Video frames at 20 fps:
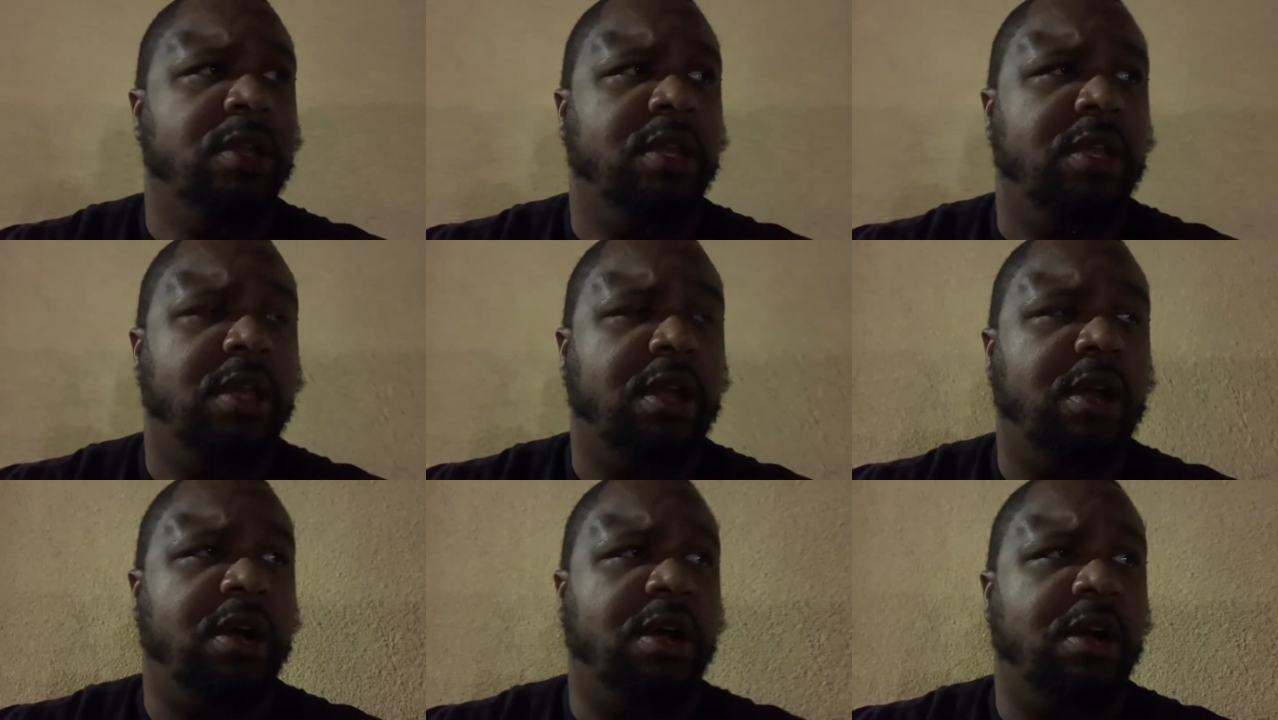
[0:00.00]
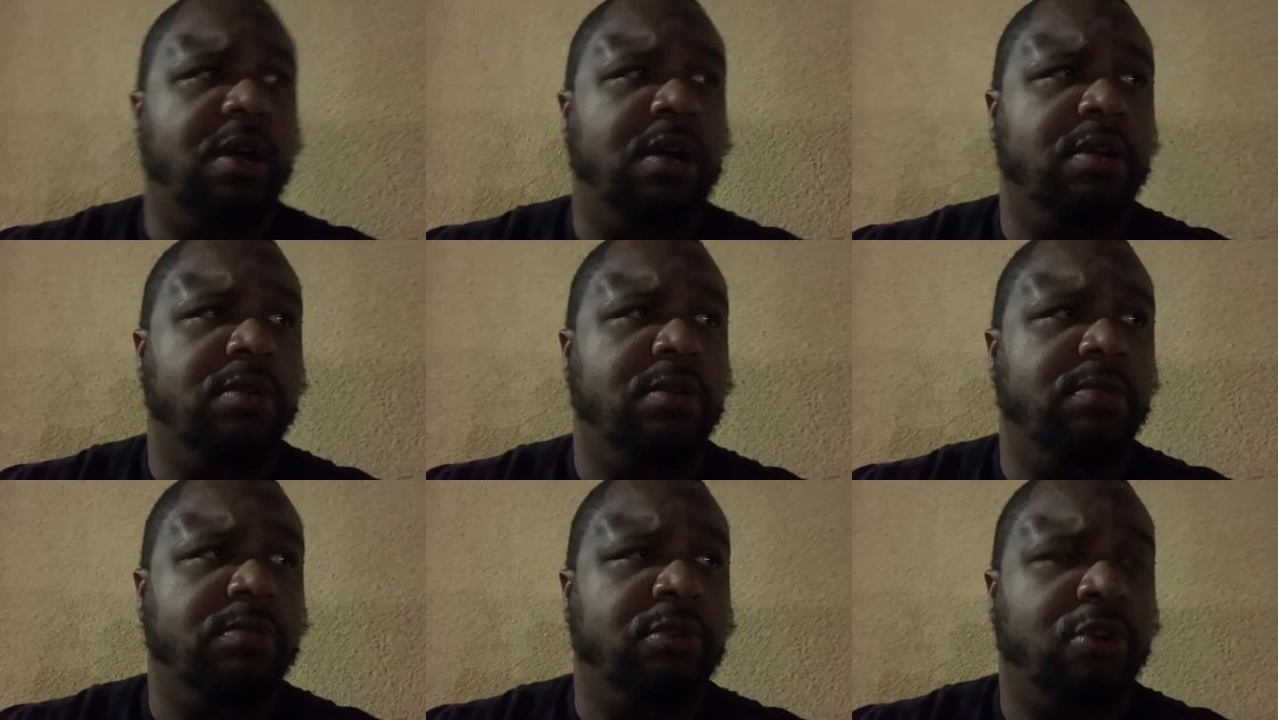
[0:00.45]
uh,
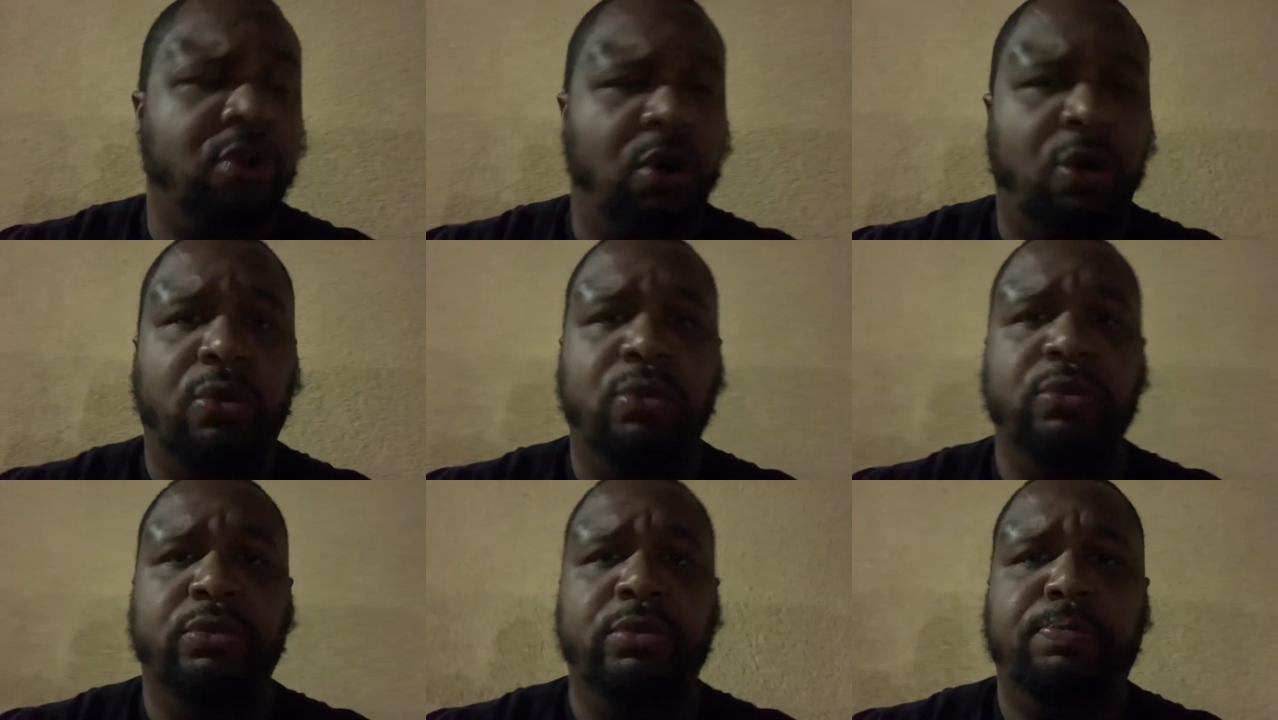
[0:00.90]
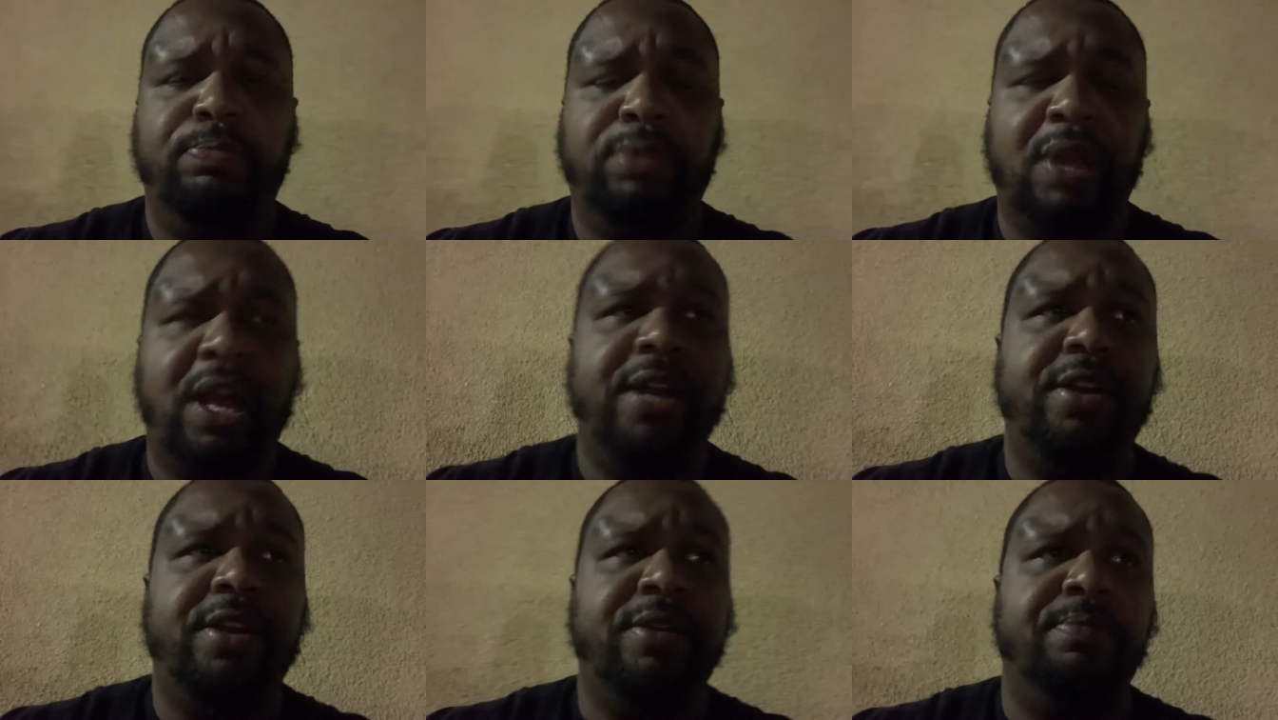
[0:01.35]
gold,
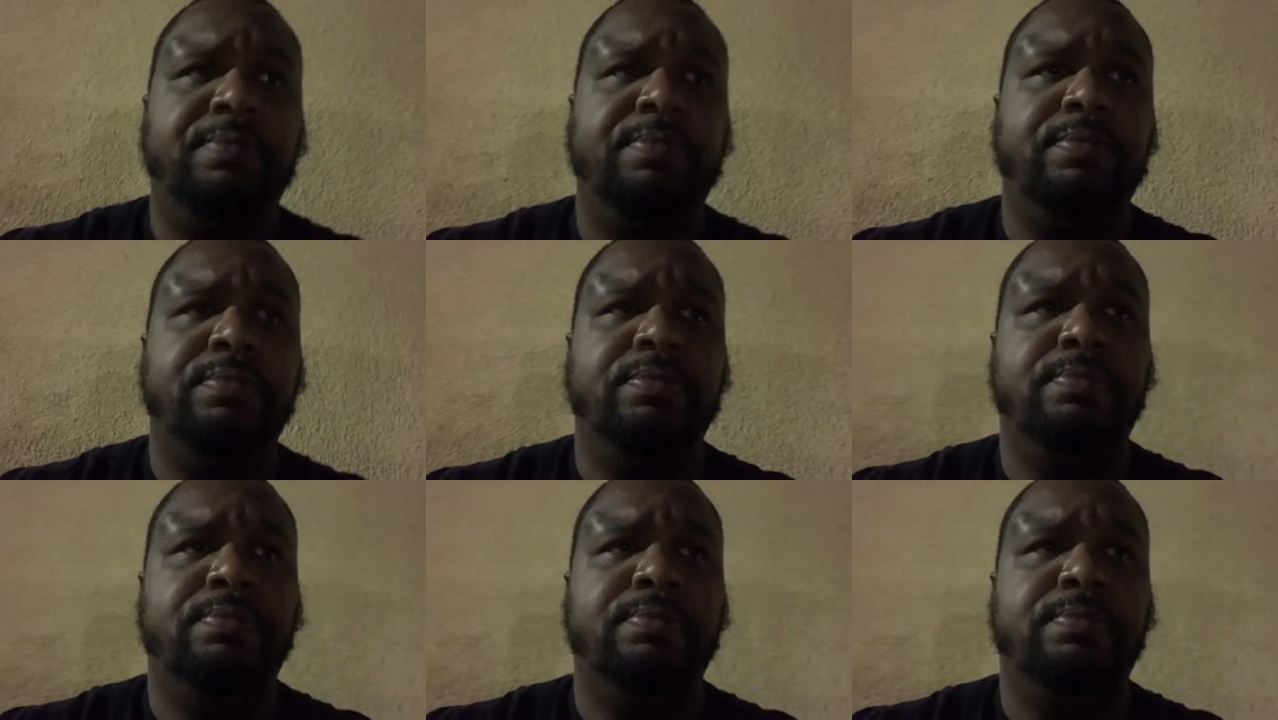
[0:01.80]
platinum,